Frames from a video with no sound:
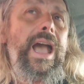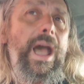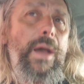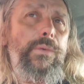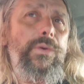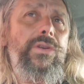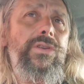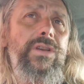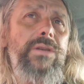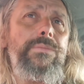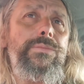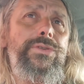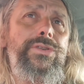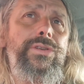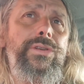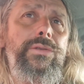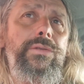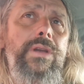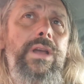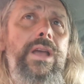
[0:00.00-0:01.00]
I will come
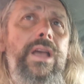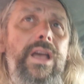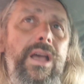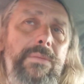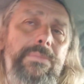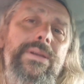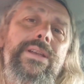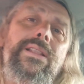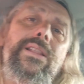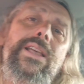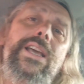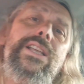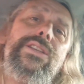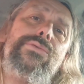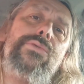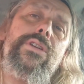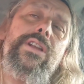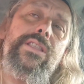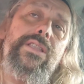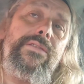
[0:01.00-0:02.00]
to a bit
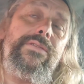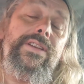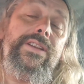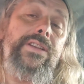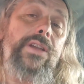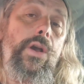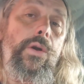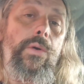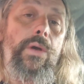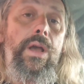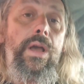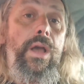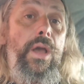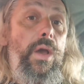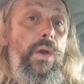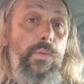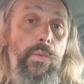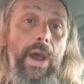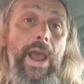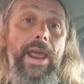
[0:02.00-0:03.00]
later on in the video,
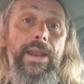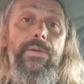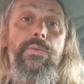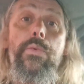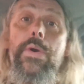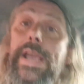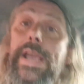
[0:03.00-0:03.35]
when